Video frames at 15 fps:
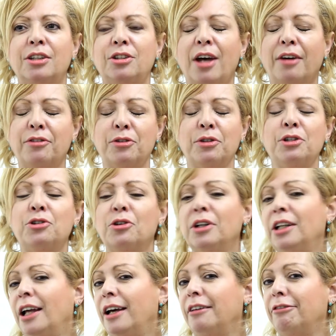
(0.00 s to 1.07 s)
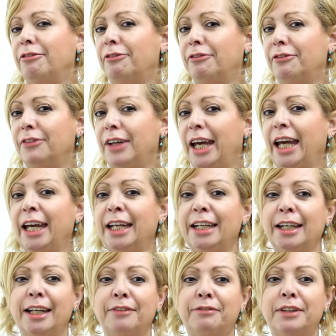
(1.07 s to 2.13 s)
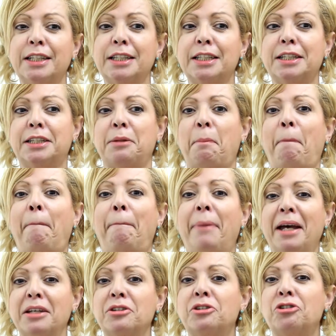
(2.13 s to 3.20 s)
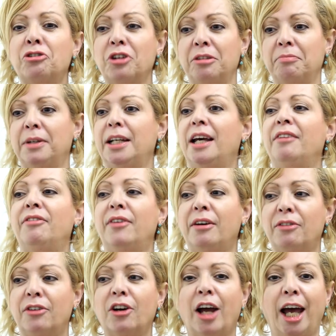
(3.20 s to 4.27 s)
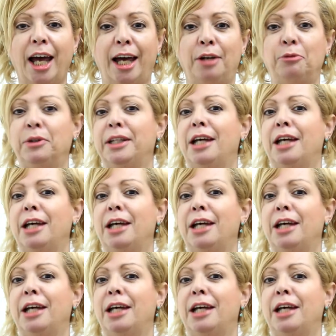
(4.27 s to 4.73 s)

you have to enjoy life. And this is the best treatment I've ever had